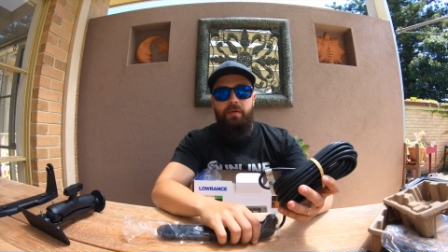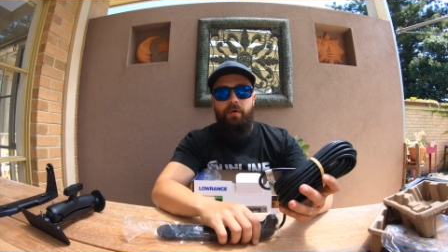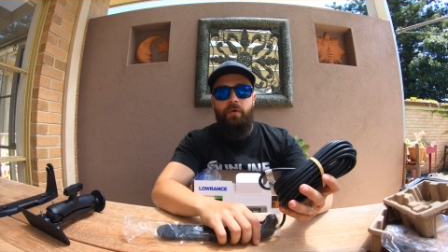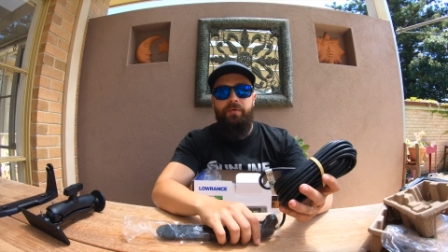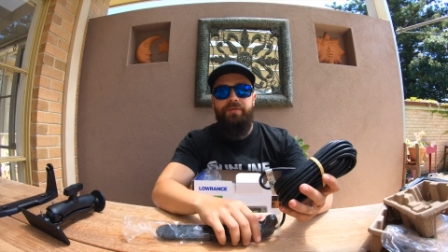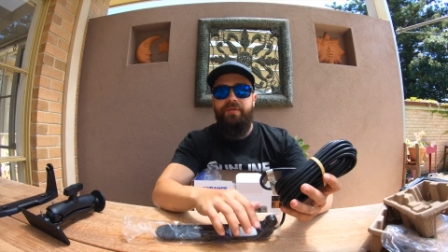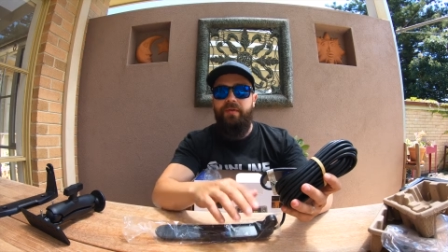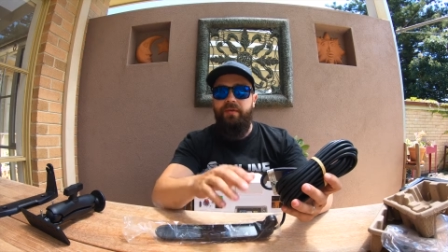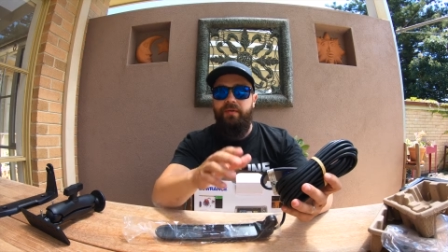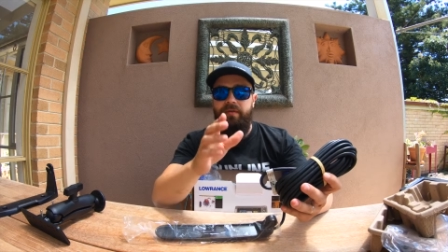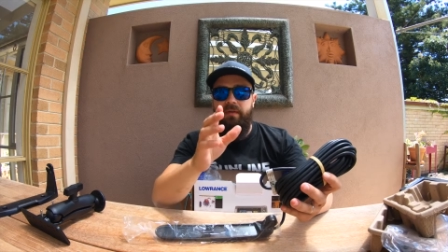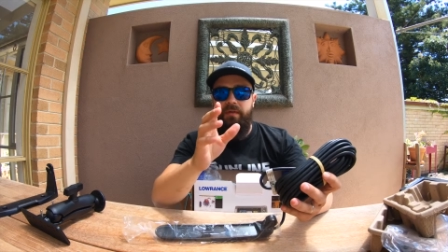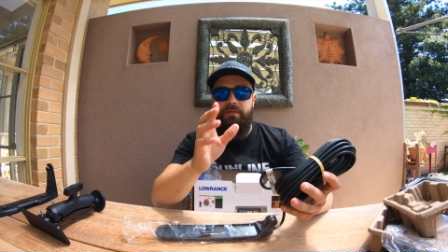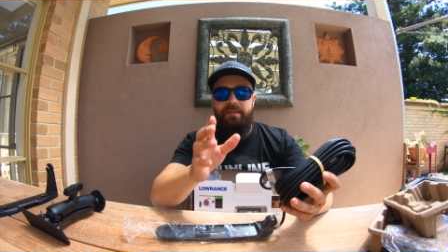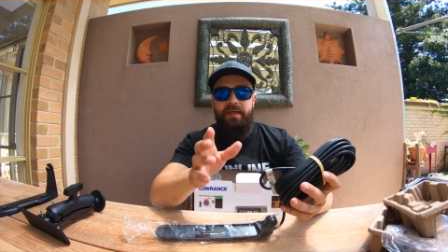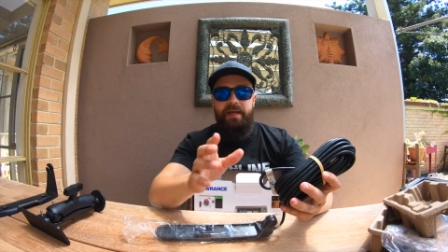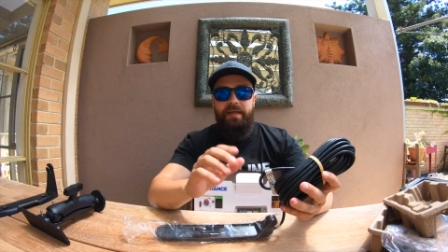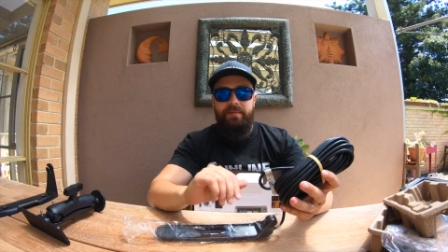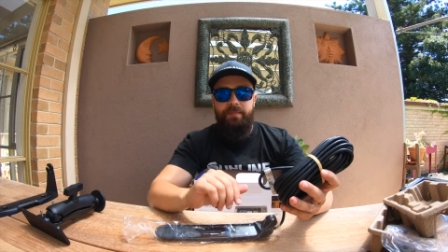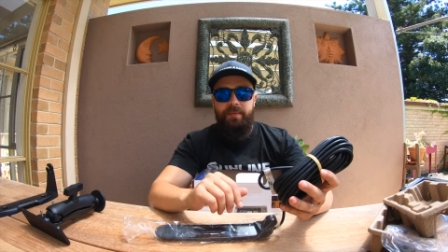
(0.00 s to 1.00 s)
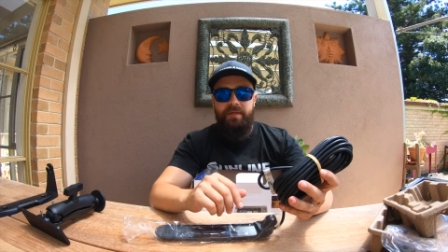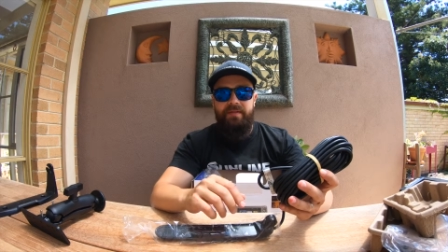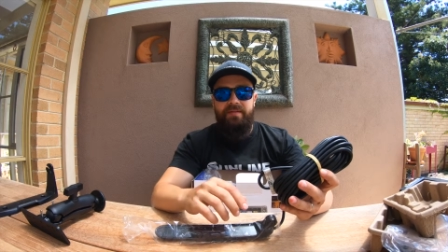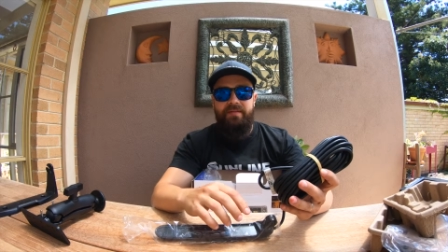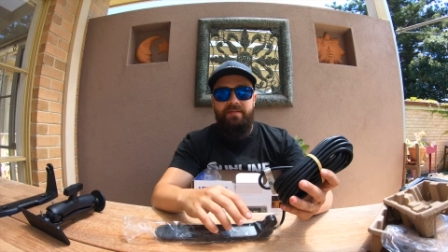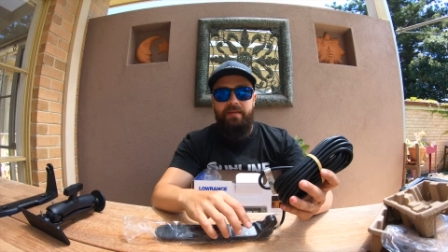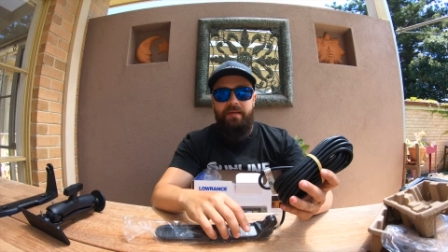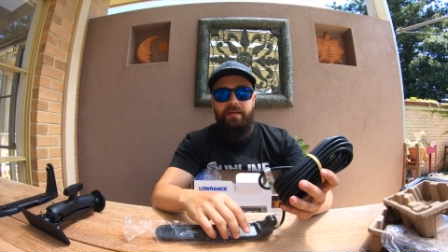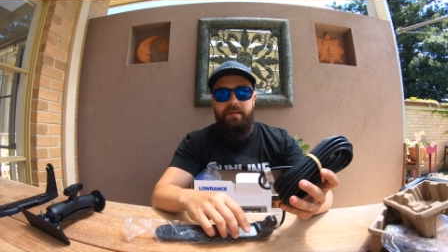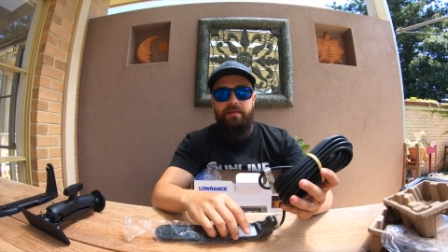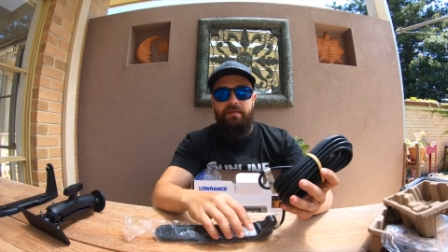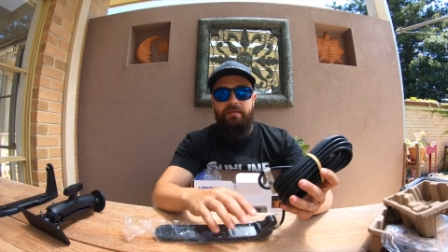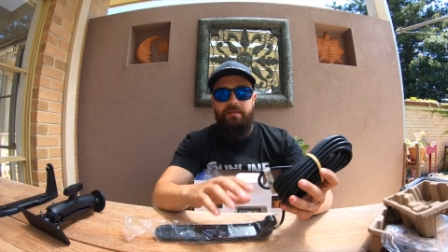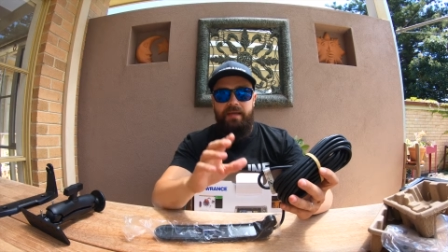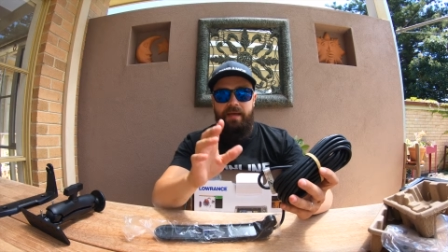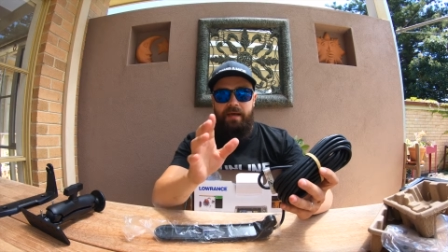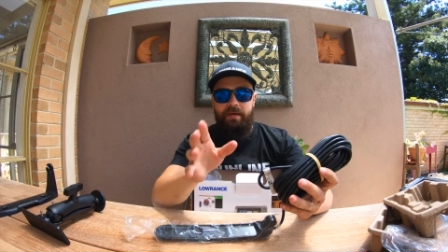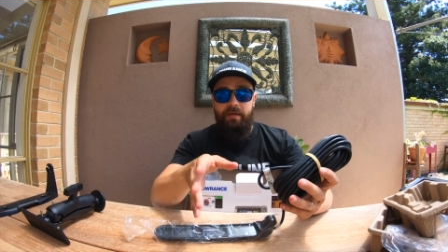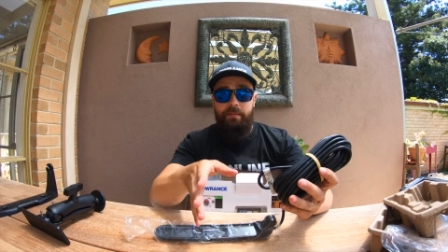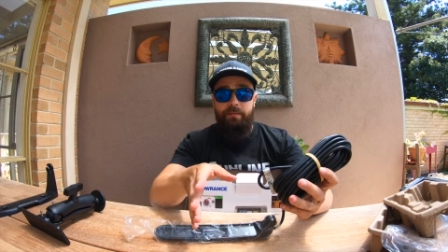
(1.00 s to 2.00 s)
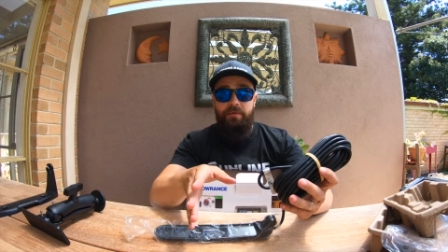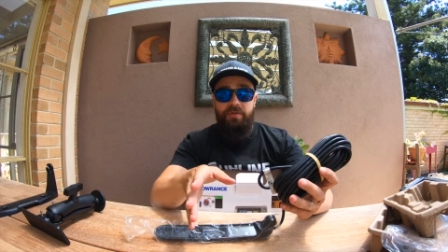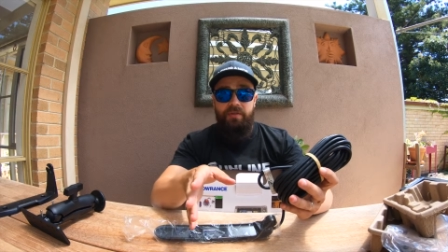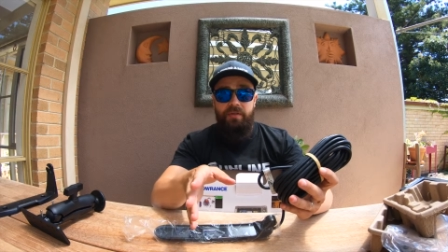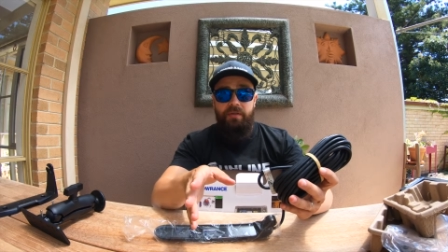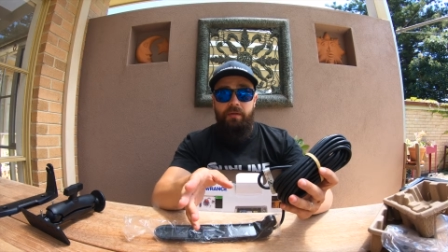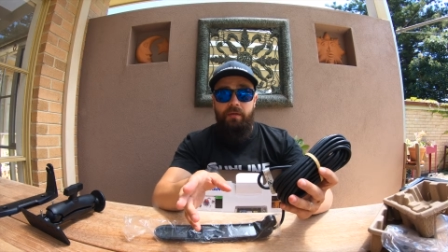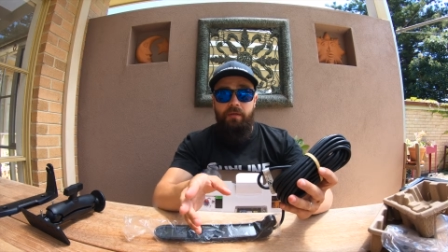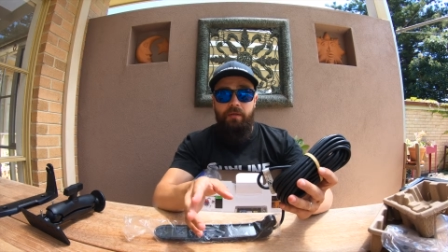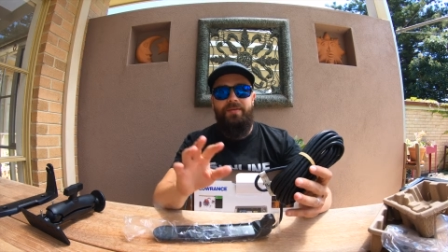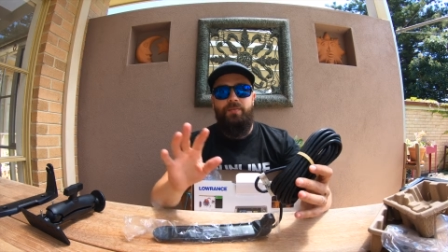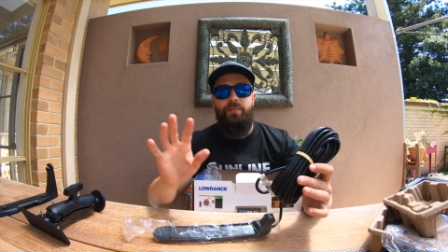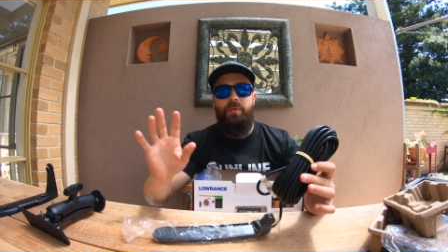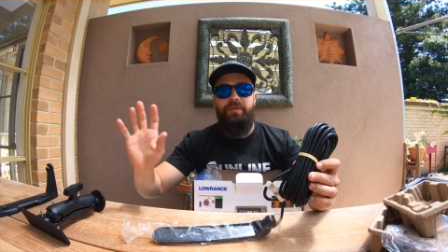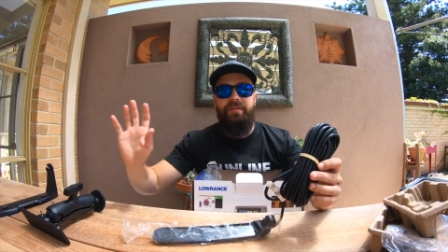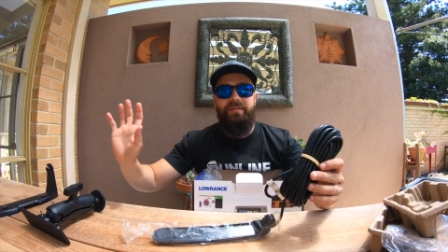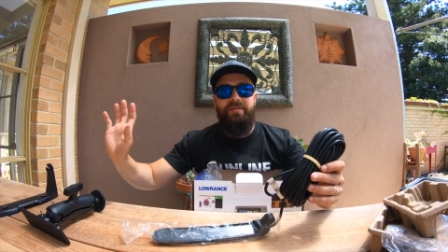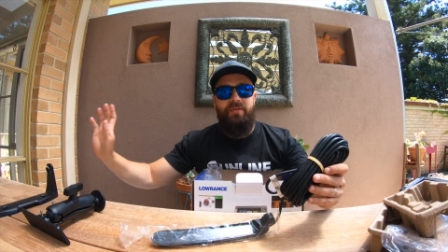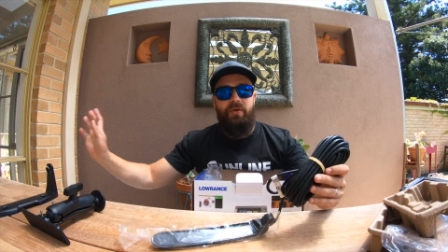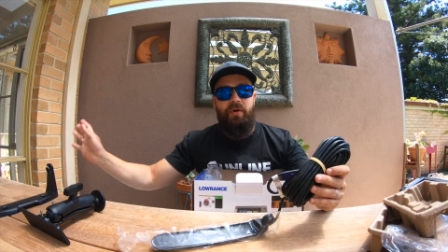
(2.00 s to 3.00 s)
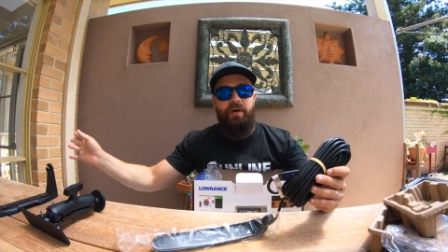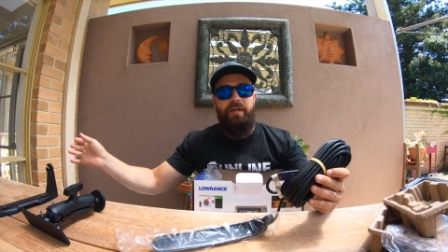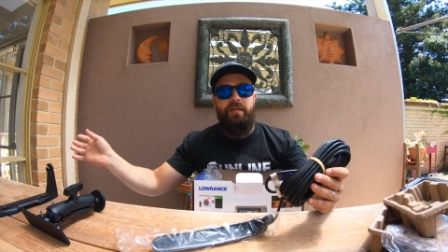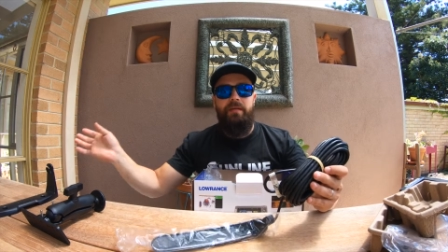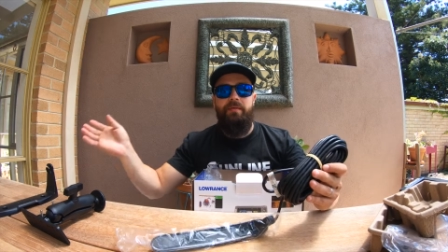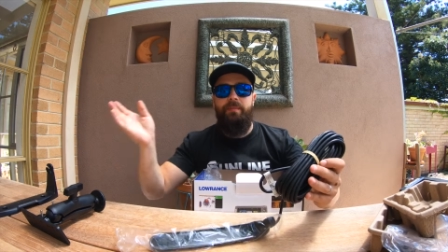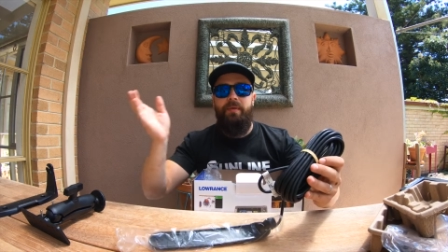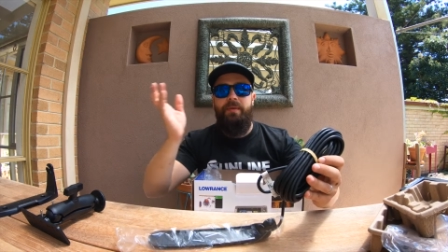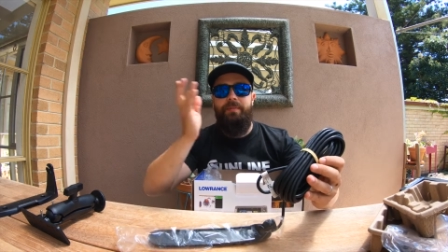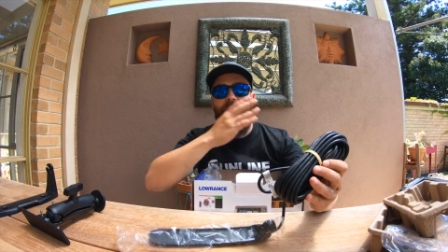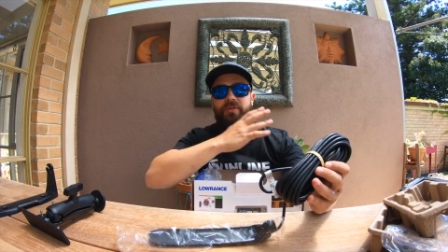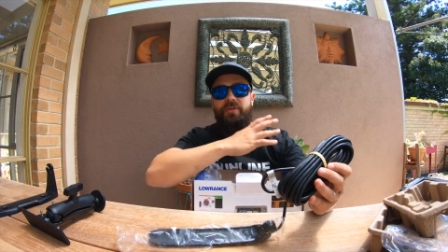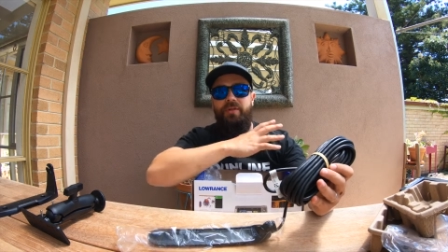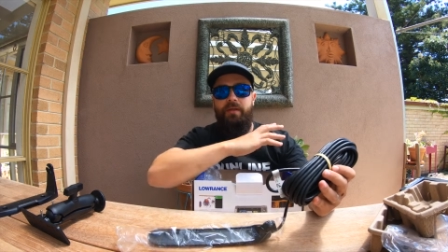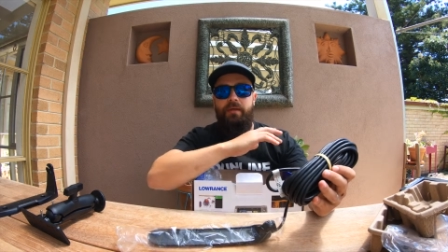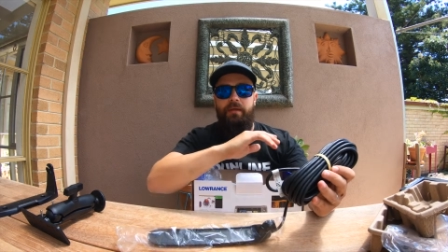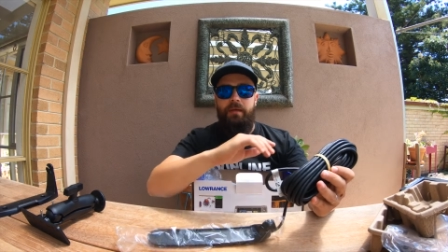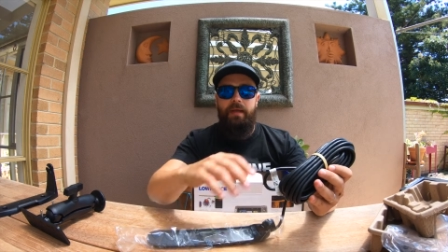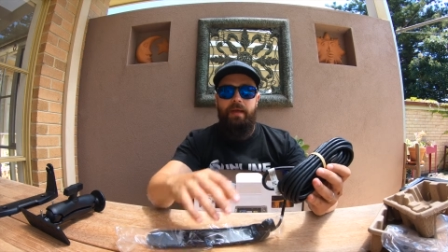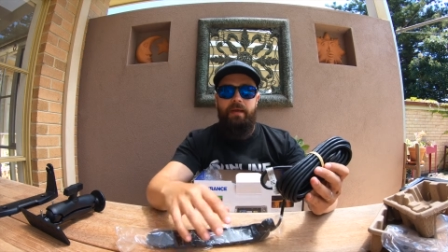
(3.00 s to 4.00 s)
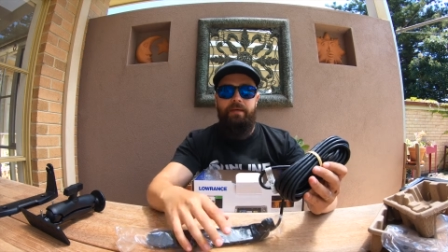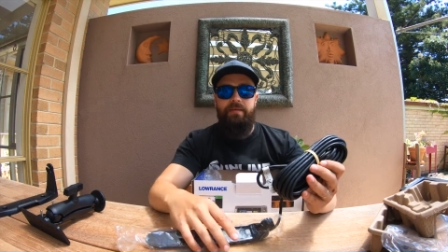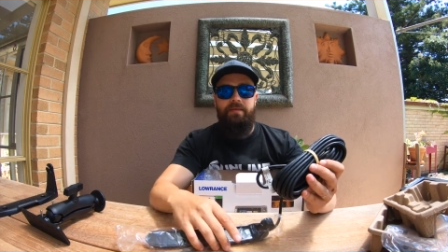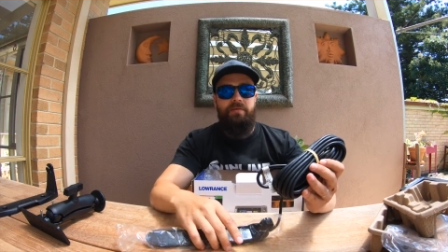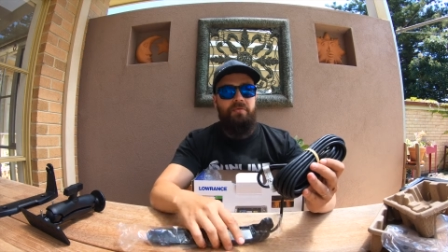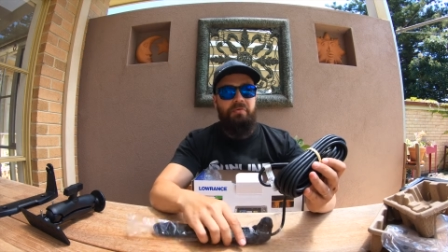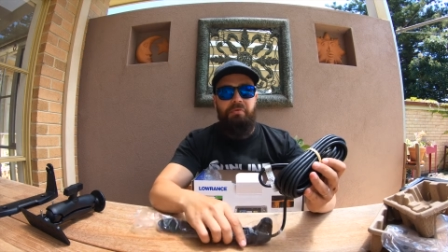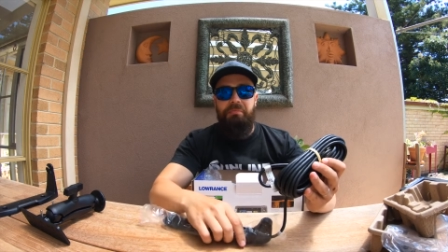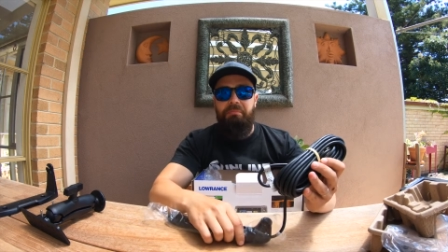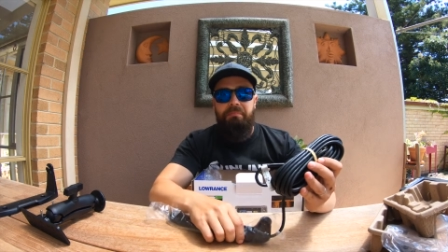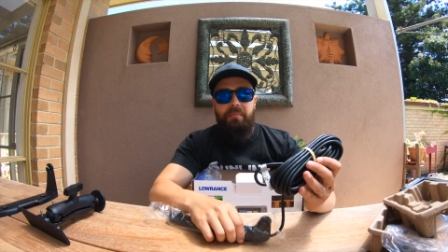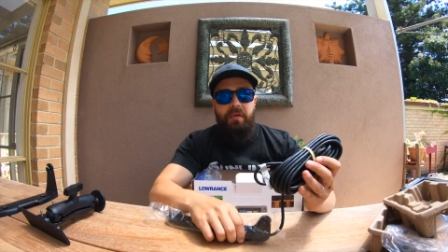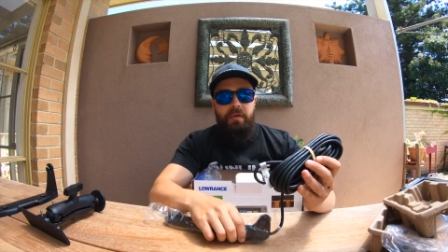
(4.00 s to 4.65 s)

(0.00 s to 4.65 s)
Also allows me to see down imaging as well as side imaging out to